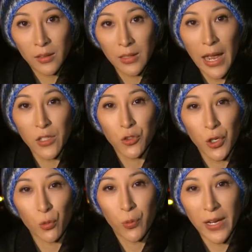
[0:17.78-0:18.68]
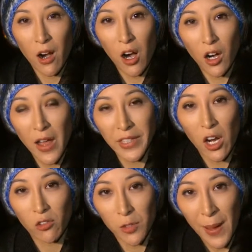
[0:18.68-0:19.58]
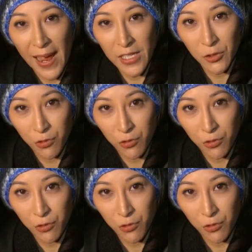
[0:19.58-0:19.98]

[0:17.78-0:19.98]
Yeah, Drew, we are on the overpass